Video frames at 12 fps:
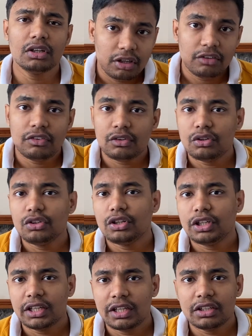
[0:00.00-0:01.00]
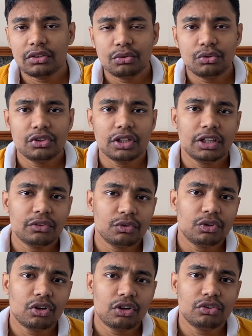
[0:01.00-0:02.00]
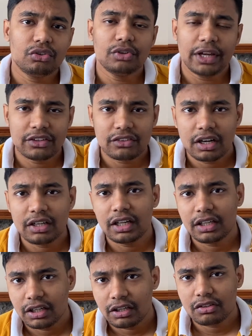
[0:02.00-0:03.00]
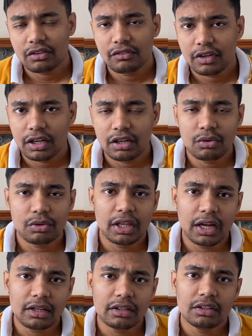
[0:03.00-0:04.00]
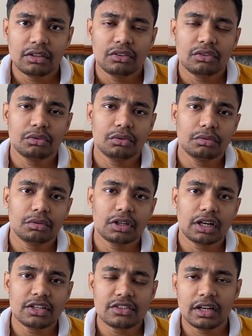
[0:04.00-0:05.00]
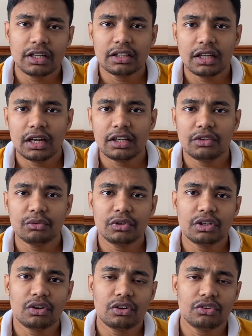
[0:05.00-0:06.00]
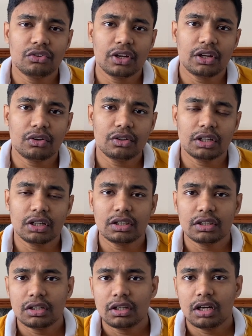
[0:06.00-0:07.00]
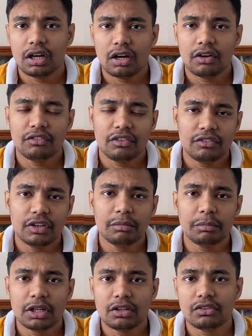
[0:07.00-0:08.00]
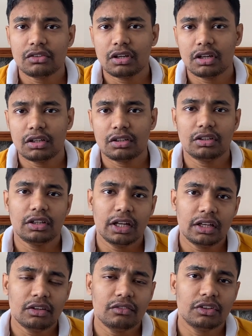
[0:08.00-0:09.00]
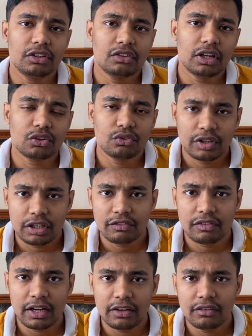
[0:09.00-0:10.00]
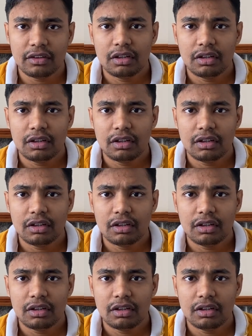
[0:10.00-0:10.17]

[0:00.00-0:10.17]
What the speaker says: If at all you're taking the tuition, it would cost you extra 10k somewhere around that. So considering that, it would cost you around 15 plus 10, which is like 25.